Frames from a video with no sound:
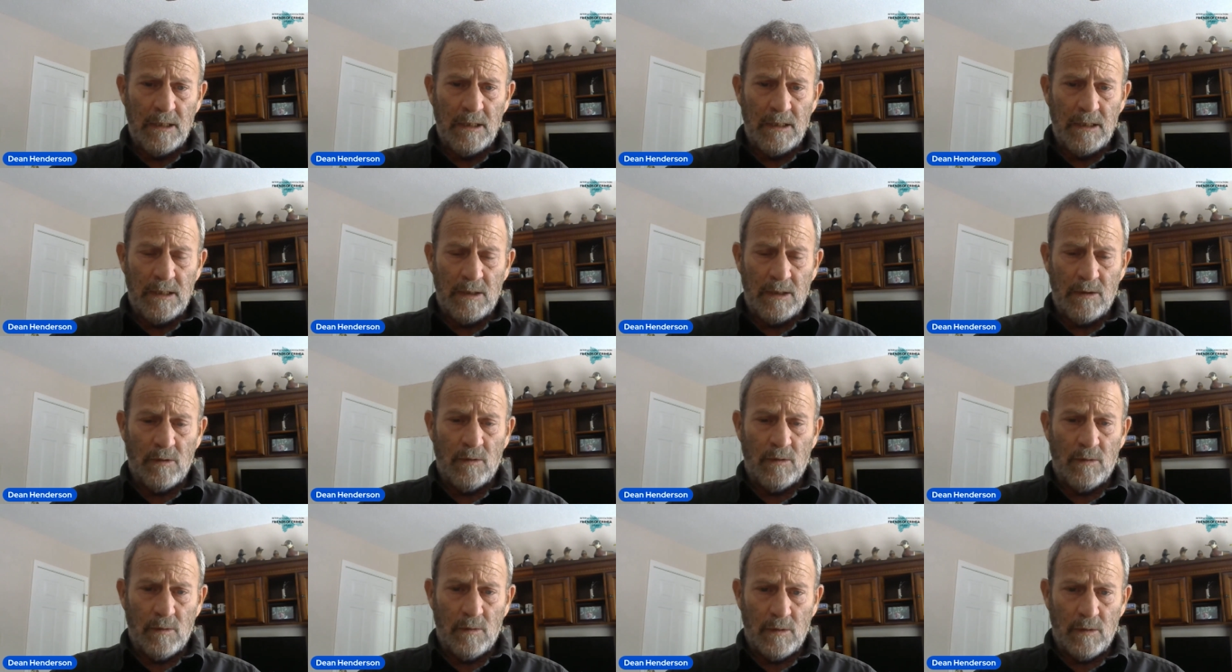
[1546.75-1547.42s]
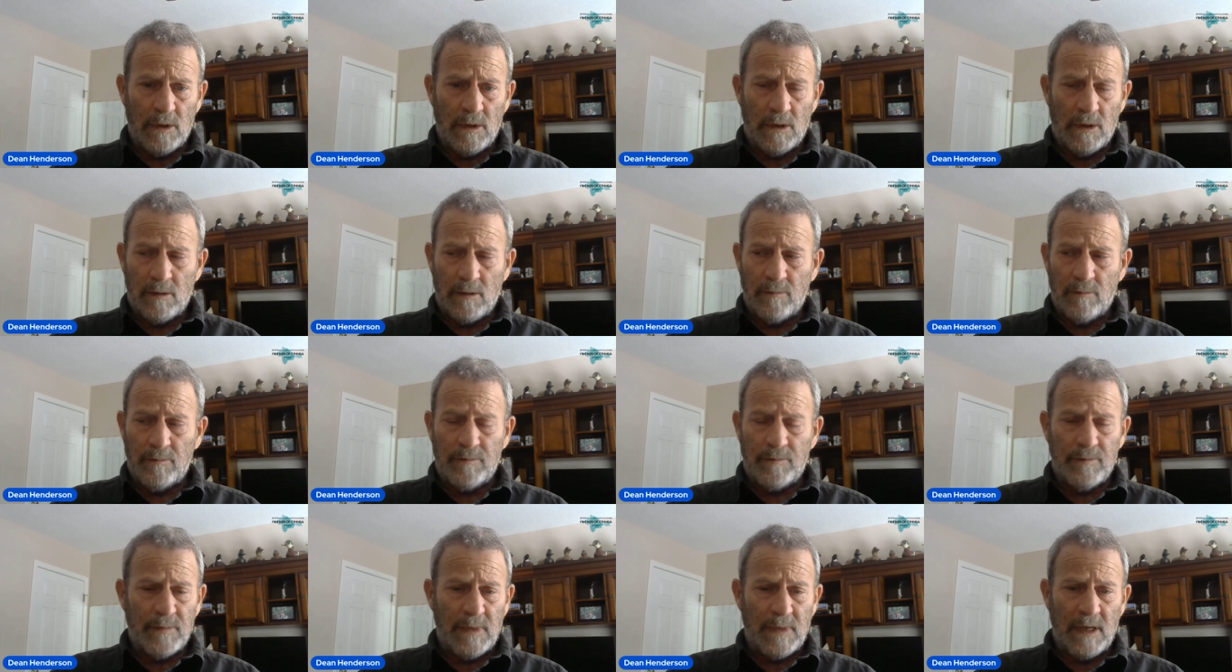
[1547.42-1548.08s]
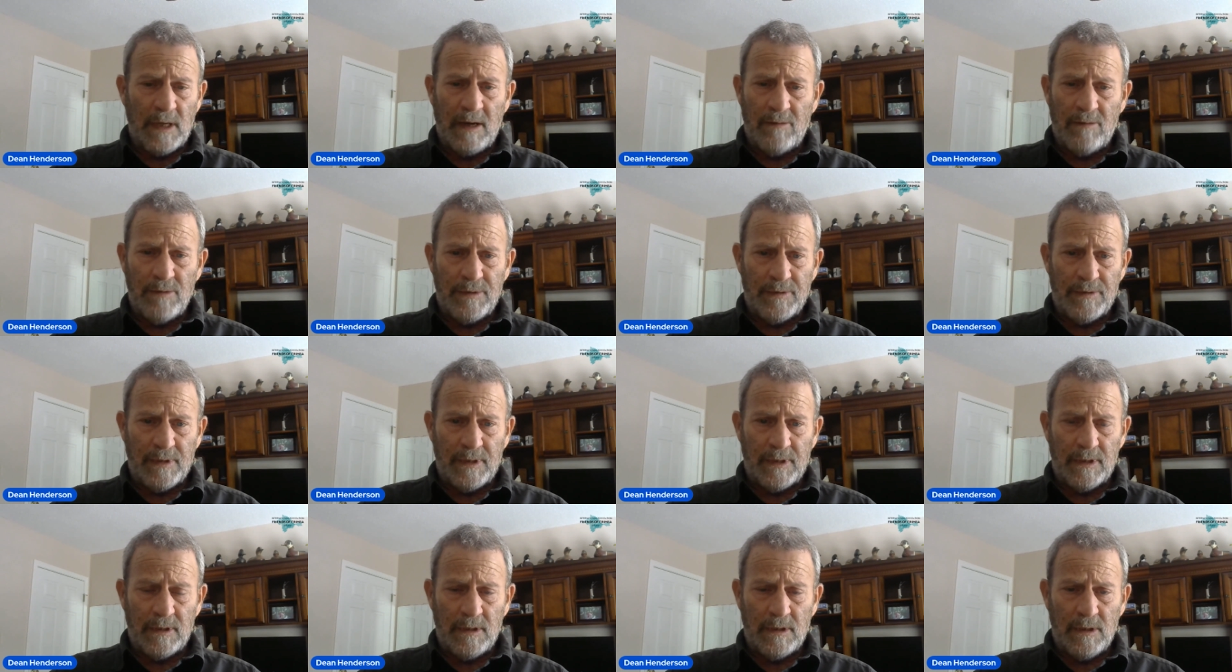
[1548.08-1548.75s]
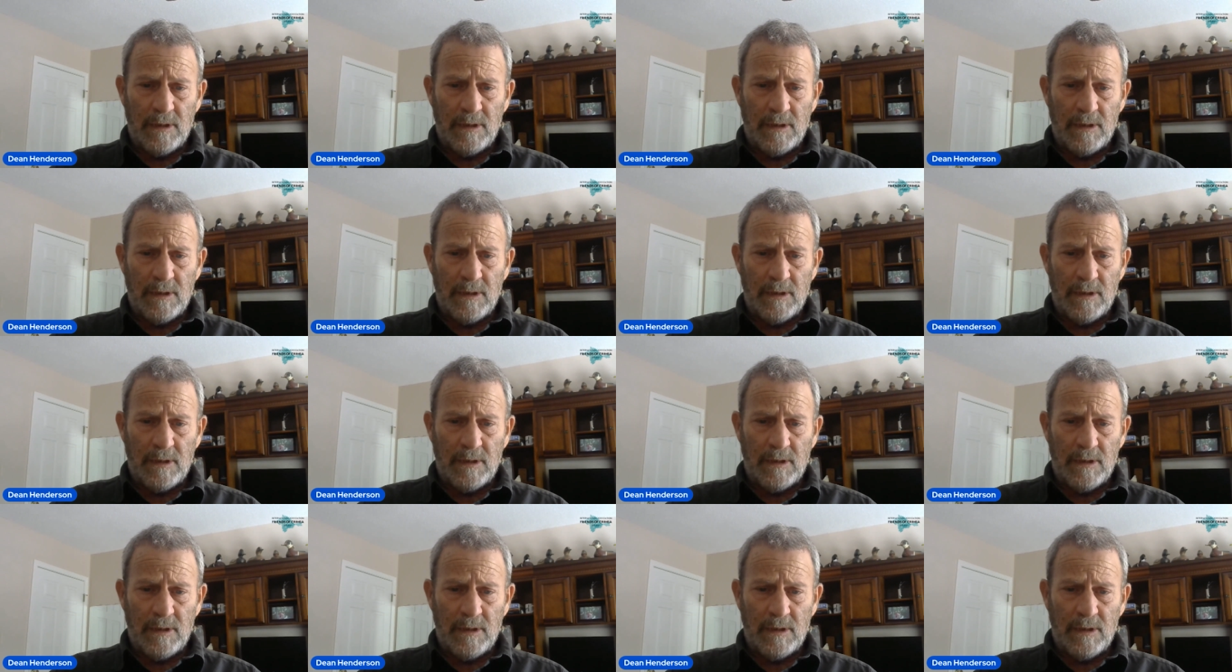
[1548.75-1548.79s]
you know, um, everything.